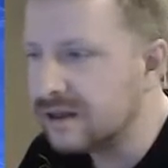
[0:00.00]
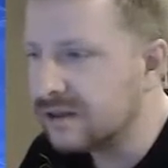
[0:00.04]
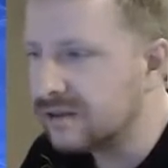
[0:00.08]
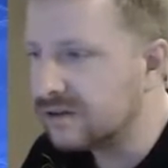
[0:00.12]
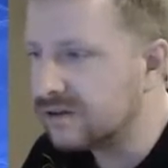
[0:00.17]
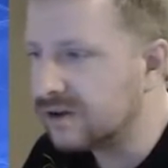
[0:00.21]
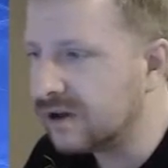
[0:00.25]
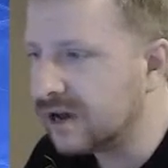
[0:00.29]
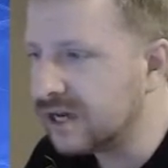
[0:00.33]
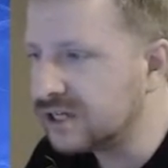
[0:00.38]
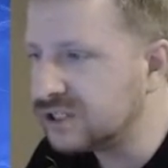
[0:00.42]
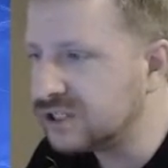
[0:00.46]

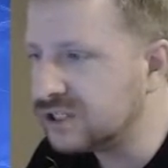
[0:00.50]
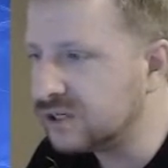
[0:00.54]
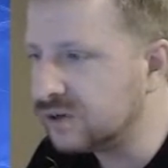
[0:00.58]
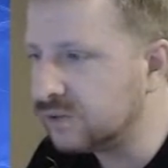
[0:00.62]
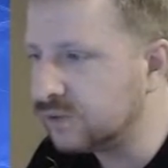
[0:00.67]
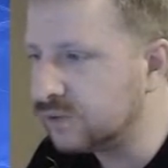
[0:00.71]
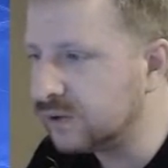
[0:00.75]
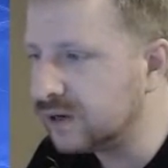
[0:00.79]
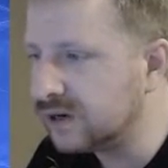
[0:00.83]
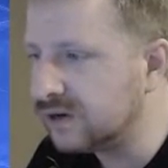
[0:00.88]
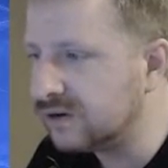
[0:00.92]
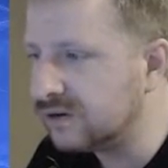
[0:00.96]
So I actually
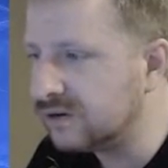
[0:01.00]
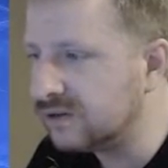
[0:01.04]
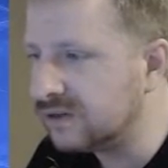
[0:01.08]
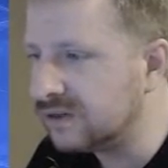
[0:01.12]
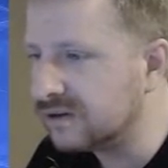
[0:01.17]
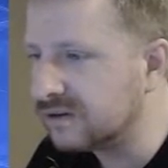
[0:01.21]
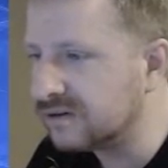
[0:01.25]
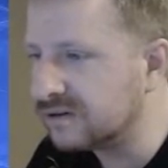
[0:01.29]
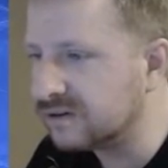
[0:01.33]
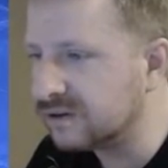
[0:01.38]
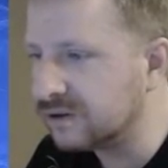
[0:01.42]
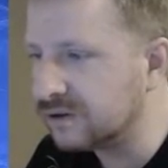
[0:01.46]
rendered
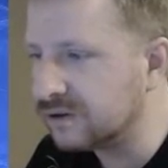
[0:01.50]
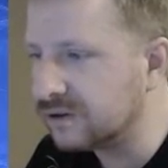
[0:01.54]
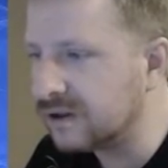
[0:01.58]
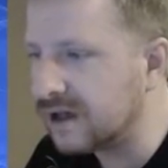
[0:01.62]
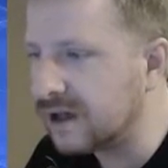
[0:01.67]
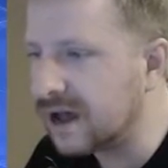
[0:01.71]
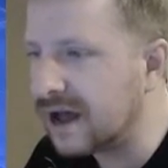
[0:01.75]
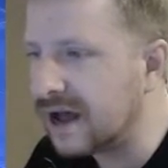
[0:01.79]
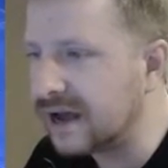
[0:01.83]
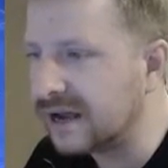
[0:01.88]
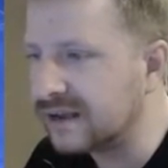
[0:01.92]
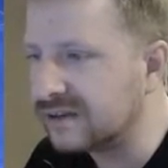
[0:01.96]
this little
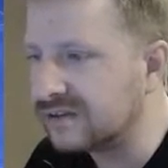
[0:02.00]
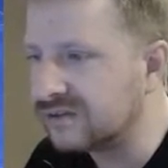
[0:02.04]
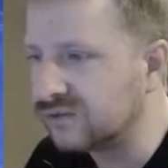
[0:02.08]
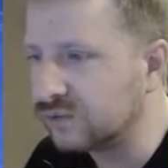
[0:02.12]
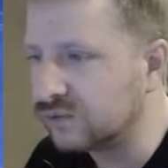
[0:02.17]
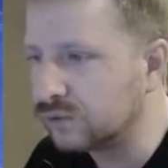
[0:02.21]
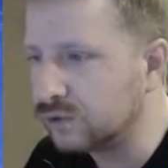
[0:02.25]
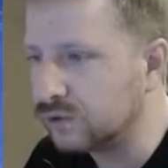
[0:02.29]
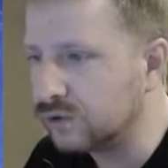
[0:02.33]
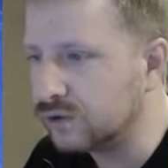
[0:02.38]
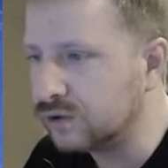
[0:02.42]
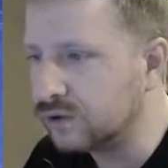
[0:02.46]
ice
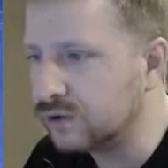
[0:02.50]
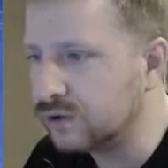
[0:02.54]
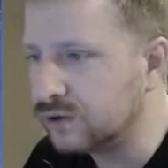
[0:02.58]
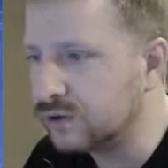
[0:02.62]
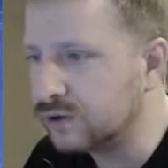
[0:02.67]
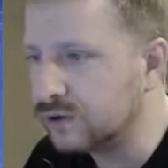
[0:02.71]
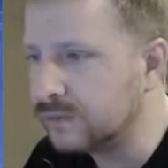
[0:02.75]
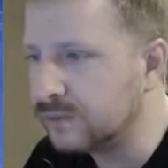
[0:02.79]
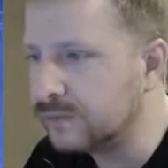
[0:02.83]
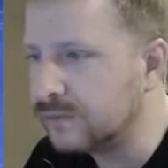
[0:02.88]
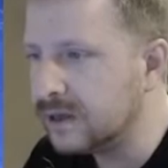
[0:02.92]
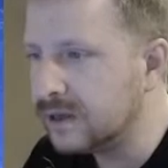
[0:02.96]

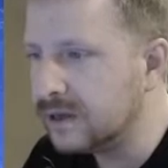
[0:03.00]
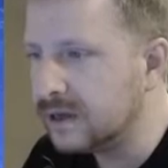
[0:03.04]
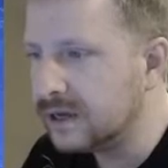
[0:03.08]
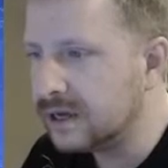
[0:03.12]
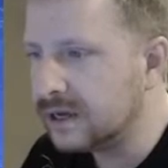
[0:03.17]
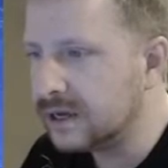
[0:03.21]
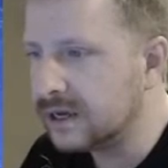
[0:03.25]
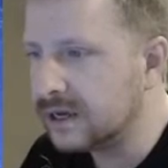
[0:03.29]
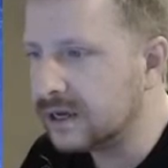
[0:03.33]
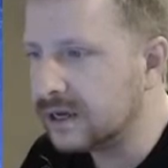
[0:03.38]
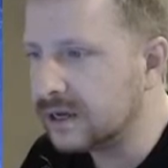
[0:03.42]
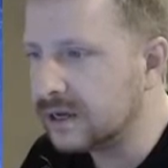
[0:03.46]
room
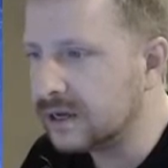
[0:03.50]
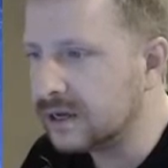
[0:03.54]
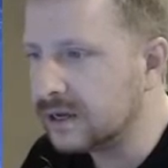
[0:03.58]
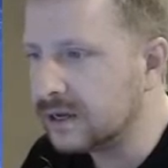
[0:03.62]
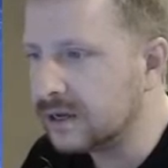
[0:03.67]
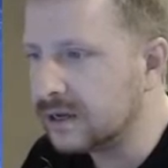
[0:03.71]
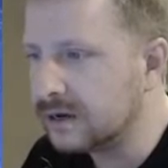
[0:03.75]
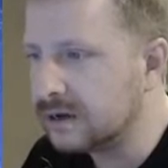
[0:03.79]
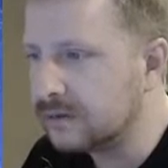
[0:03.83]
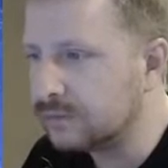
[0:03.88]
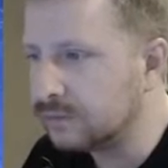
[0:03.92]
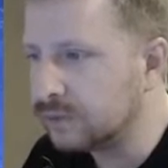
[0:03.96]

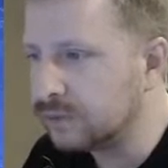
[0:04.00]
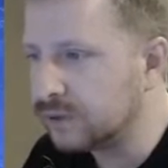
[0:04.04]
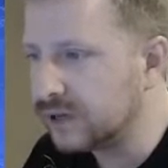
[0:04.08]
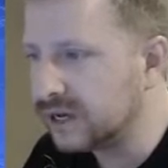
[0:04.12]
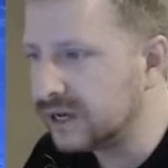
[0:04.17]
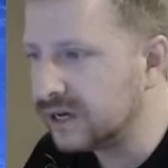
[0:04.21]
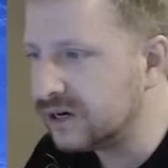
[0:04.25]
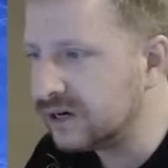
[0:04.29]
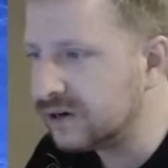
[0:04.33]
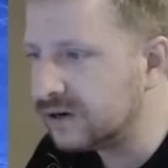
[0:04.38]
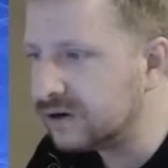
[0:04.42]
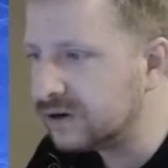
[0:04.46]
in
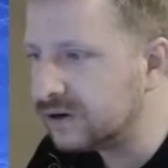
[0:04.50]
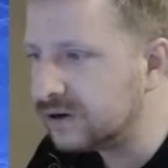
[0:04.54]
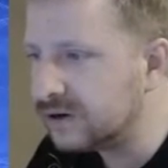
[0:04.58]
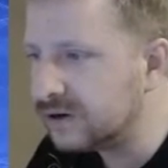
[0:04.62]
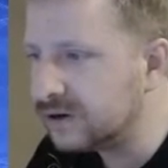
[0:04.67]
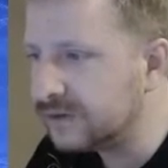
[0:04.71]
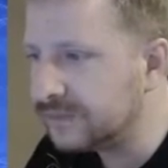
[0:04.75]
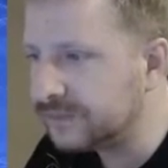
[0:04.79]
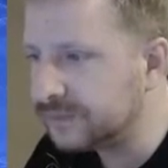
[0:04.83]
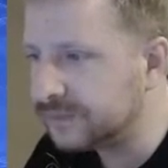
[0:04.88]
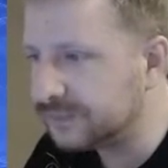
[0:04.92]
Blender,